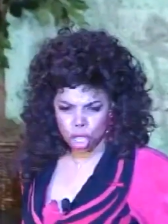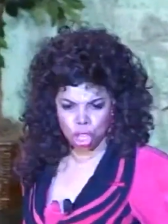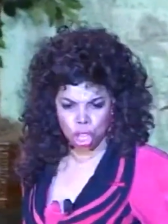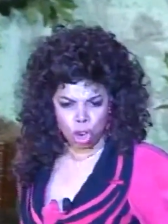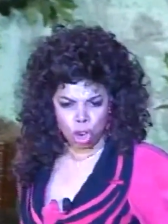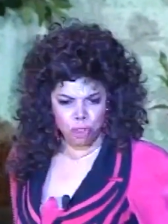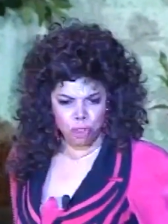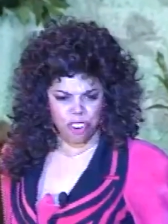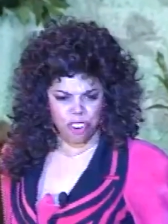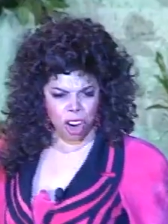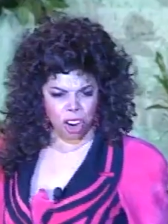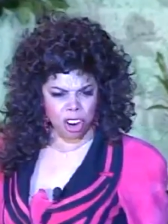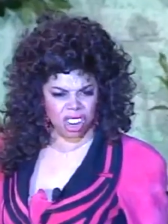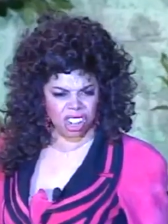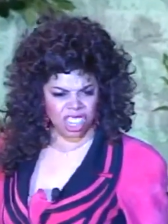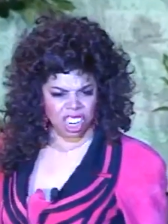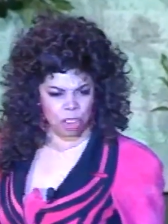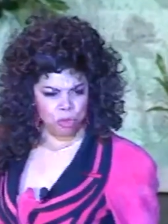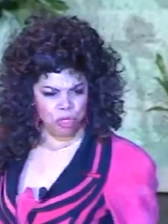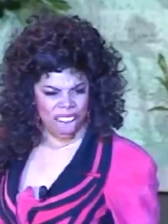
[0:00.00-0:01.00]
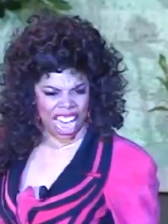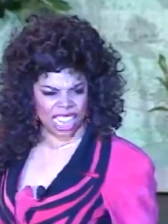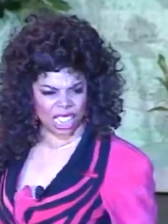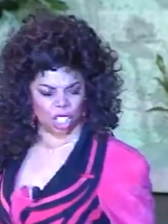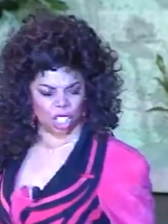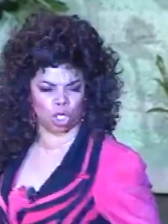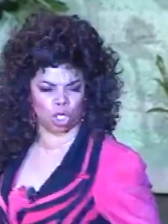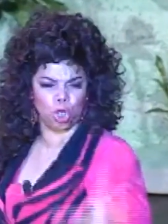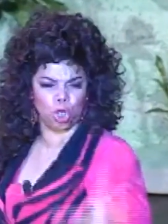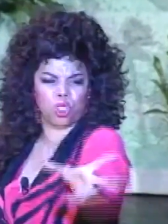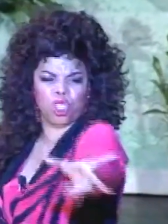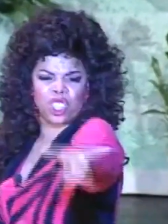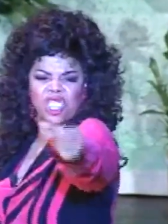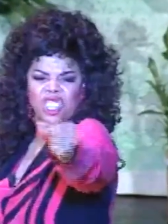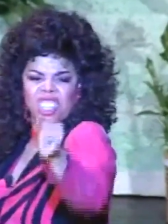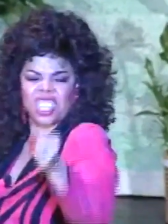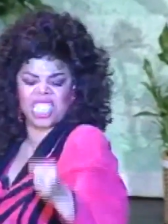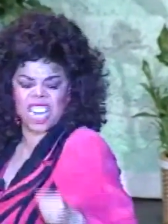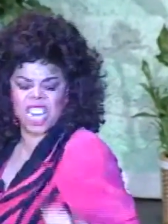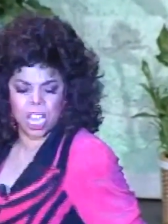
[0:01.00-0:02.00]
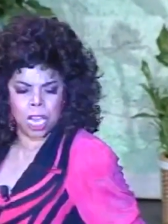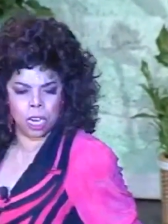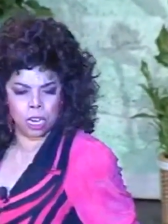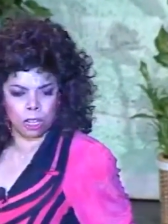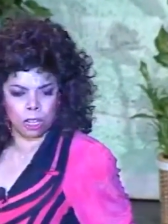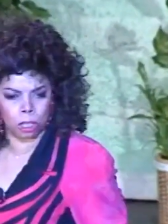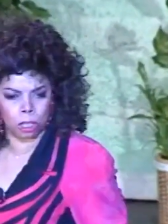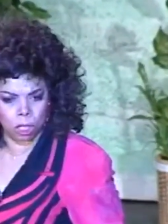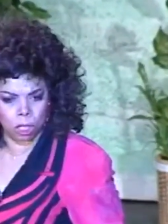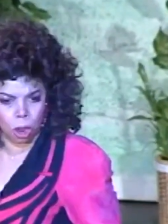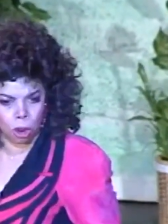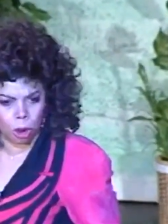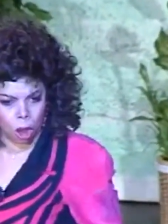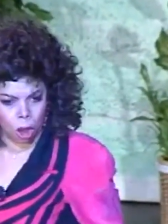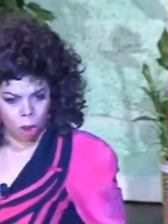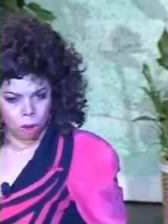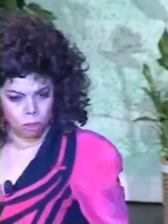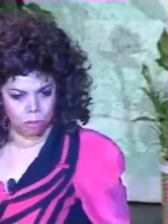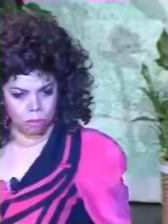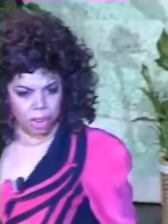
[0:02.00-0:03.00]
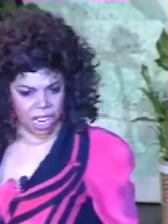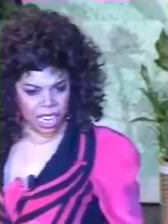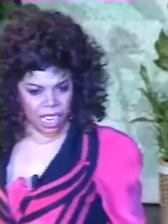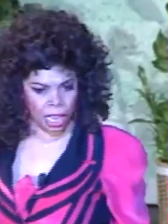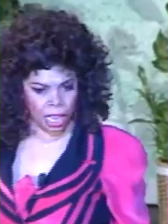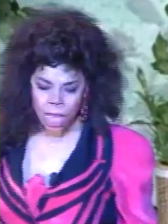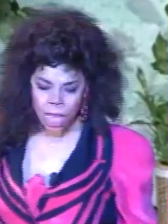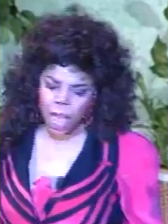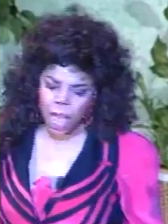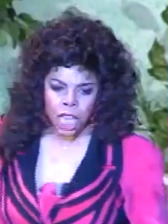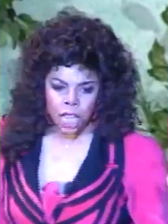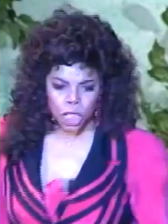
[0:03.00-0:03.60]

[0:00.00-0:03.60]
you've earned the rights to steal your own money.